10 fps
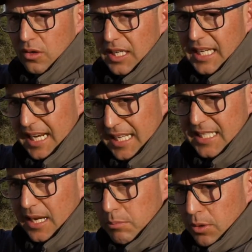getting
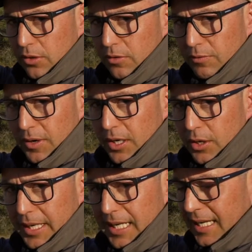sunburnt very
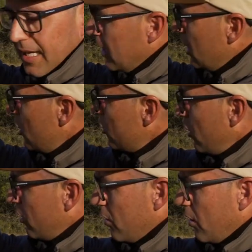quickly.
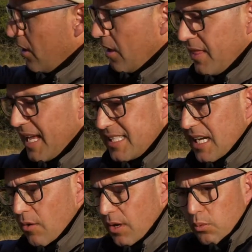So that's
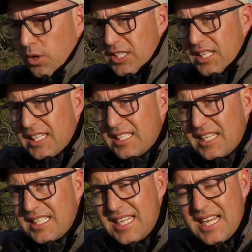how it works, is
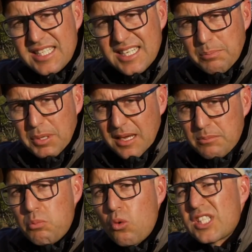a sensor becomes more